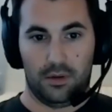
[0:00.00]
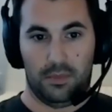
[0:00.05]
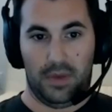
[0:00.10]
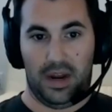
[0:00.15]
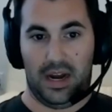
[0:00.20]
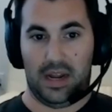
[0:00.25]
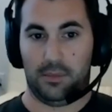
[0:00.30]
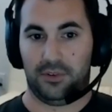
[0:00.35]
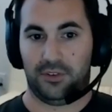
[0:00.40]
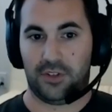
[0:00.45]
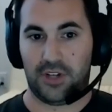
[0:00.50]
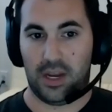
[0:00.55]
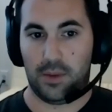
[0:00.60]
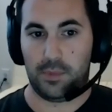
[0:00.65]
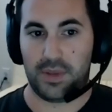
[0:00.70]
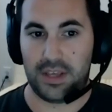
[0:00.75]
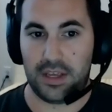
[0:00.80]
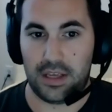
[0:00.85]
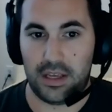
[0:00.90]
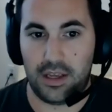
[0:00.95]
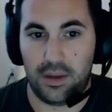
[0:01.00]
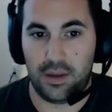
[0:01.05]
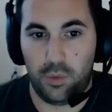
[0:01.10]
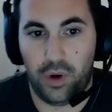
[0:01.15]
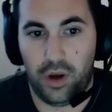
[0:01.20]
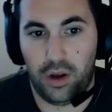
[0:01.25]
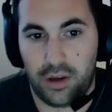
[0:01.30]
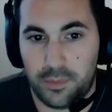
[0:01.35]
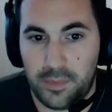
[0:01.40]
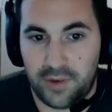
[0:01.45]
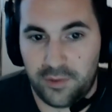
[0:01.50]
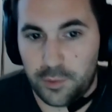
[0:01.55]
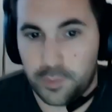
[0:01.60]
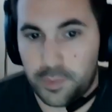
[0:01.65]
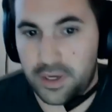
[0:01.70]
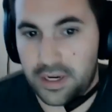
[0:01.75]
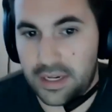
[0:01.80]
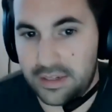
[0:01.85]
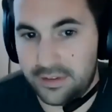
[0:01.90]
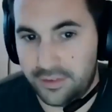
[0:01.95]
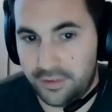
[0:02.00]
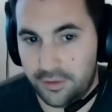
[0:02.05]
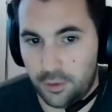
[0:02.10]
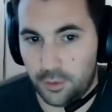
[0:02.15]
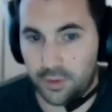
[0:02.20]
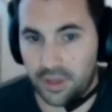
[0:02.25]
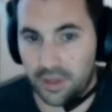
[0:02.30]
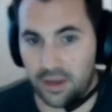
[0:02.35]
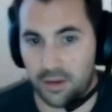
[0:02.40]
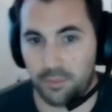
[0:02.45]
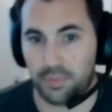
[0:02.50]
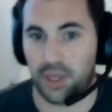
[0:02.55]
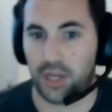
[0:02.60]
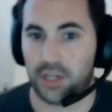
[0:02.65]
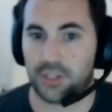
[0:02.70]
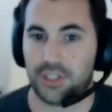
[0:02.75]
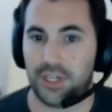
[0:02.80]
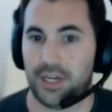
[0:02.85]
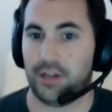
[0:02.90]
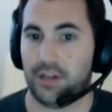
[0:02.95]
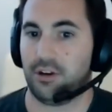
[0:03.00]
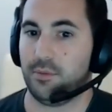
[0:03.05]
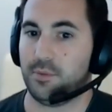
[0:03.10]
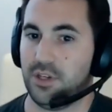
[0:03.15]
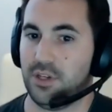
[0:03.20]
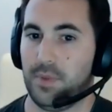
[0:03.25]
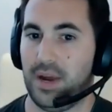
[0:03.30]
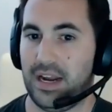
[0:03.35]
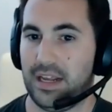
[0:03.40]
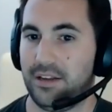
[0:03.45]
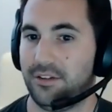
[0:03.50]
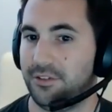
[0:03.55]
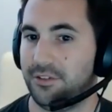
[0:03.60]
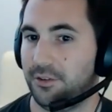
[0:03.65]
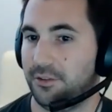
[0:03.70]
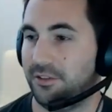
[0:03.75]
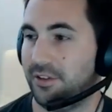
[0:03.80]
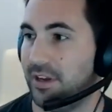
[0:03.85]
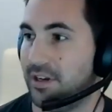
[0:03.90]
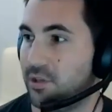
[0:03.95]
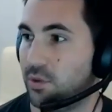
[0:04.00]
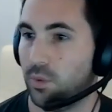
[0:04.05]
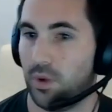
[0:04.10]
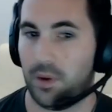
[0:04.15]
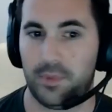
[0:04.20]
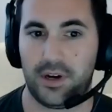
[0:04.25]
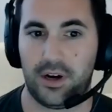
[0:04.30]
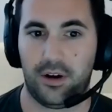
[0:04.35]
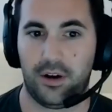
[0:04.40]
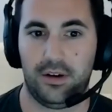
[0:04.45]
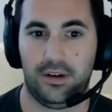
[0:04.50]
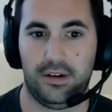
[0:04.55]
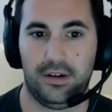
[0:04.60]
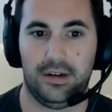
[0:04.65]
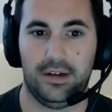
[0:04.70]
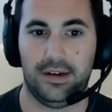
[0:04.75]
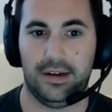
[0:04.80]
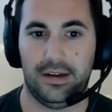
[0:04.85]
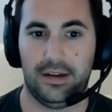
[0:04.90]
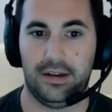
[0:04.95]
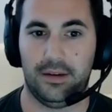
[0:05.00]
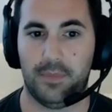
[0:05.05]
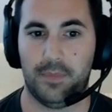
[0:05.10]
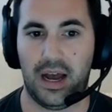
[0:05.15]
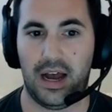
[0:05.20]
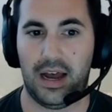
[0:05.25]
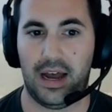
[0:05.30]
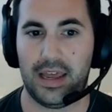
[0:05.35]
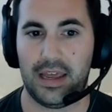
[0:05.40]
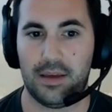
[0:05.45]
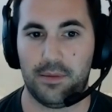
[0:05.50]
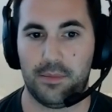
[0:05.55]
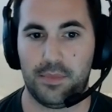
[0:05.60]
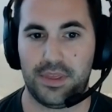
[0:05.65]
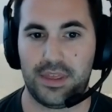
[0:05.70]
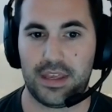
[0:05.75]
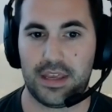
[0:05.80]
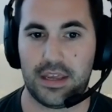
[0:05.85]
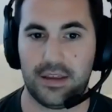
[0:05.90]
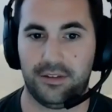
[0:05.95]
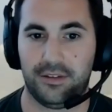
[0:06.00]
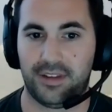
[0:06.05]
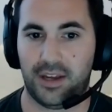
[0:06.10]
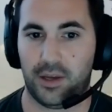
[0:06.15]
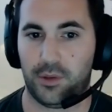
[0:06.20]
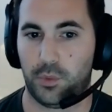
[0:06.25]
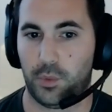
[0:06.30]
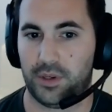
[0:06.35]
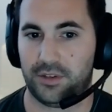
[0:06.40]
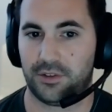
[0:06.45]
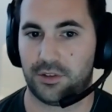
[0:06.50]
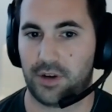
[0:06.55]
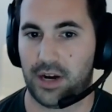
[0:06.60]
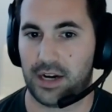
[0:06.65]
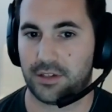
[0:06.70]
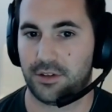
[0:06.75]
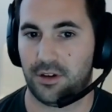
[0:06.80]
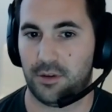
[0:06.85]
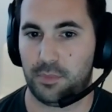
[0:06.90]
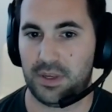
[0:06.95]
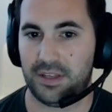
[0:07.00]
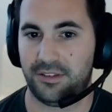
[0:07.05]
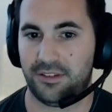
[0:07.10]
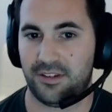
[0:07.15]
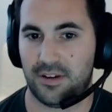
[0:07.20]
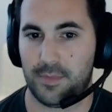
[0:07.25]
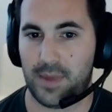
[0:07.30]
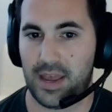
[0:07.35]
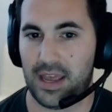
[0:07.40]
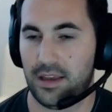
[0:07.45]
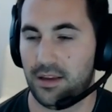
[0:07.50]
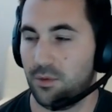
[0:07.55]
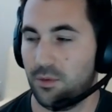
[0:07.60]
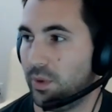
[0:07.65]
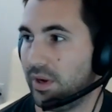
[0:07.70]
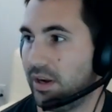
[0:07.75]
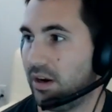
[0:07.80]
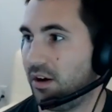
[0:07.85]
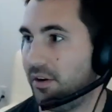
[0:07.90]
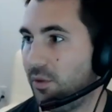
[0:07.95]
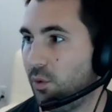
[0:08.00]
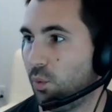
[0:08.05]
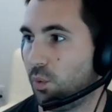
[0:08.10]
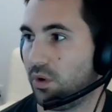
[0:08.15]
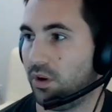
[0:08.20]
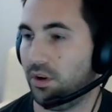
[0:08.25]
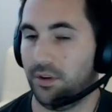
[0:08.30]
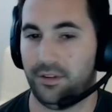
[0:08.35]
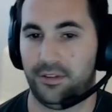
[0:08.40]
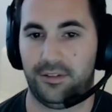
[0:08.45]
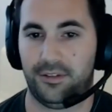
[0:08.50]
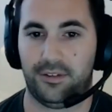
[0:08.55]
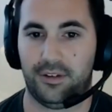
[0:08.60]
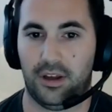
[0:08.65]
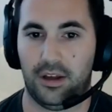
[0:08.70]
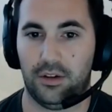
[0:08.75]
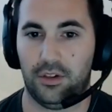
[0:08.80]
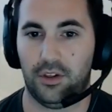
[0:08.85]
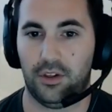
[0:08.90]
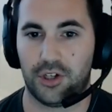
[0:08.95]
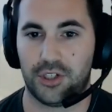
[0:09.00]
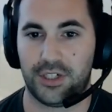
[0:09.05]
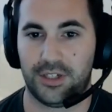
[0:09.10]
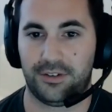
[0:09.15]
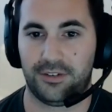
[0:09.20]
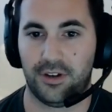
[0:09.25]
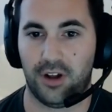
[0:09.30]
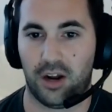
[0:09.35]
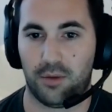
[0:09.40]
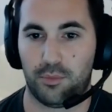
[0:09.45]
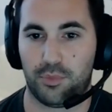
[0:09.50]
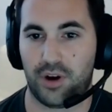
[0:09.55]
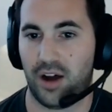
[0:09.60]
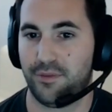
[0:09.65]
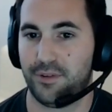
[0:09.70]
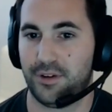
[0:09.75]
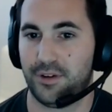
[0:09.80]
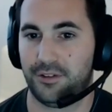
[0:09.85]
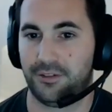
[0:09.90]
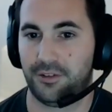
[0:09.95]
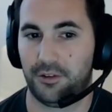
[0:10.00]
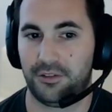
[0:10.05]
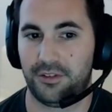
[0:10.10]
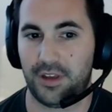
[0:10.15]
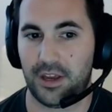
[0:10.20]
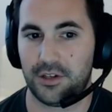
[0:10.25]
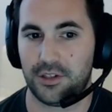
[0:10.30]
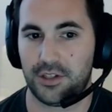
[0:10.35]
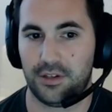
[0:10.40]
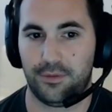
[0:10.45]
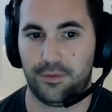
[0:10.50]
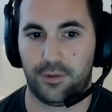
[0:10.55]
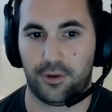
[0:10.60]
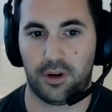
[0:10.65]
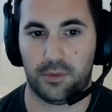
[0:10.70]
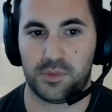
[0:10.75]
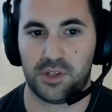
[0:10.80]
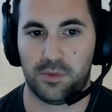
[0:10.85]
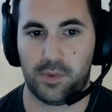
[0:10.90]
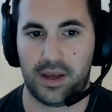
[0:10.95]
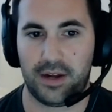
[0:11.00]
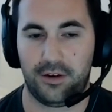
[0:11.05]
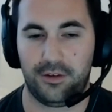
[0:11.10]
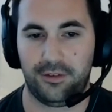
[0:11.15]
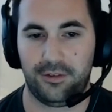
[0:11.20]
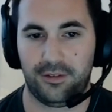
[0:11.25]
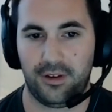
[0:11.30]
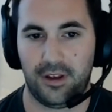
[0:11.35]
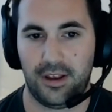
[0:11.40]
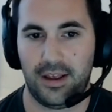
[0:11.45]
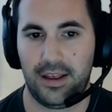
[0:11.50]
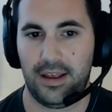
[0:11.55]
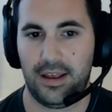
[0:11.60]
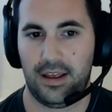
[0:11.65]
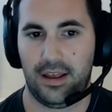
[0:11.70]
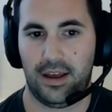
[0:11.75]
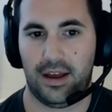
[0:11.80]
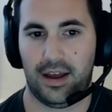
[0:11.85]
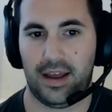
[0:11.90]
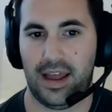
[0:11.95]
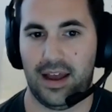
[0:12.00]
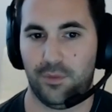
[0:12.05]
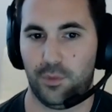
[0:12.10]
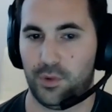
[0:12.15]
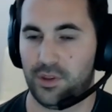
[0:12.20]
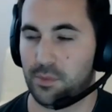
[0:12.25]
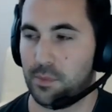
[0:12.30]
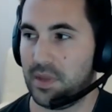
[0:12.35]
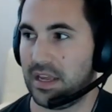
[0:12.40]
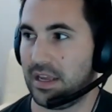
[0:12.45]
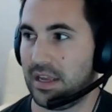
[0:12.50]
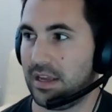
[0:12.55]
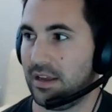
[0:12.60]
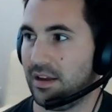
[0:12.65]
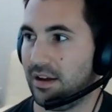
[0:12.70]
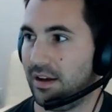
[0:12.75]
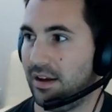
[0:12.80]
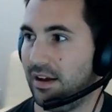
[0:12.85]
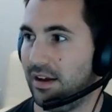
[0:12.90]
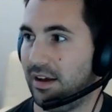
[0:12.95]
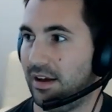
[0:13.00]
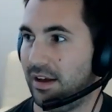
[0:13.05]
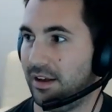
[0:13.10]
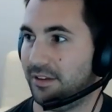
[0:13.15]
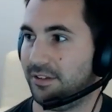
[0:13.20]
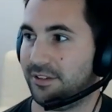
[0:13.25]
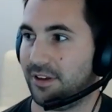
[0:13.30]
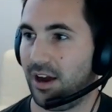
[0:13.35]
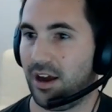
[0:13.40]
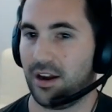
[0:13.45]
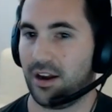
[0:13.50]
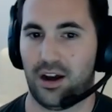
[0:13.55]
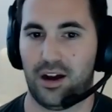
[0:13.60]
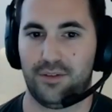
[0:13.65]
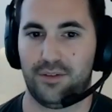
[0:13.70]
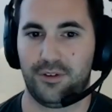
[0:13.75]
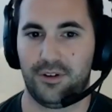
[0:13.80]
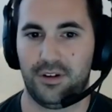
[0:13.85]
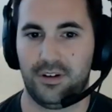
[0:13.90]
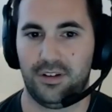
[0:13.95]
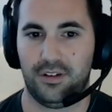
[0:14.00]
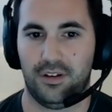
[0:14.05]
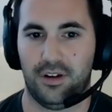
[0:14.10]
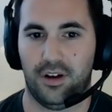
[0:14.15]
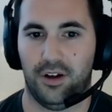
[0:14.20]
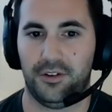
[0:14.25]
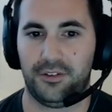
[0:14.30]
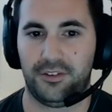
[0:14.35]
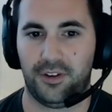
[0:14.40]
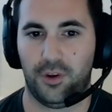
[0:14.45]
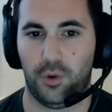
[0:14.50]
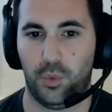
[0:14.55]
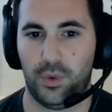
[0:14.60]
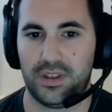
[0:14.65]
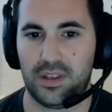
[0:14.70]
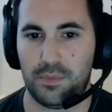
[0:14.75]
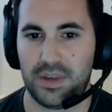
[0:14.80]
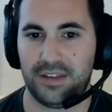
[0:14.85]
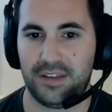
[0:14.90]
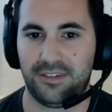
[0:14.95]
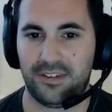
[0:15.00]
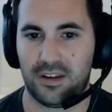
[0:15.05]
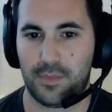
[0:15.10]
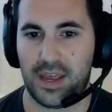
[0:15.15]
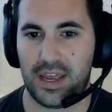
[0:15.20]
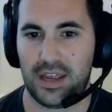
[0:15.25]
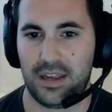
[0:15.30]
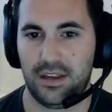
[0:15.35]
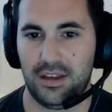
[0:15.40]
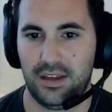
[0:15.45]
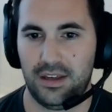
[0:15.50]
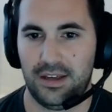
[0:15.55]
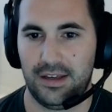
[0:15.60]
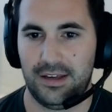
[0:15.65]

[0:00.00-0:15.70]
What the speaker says: name is JP. Welcome everybody to the Blockchain and Crypto Mining Association webinar. I am the Southwest Director at BCMA. We are the world's largest nonprofit association for crypto miners. I have with me Scott Offord, also with the BCMA.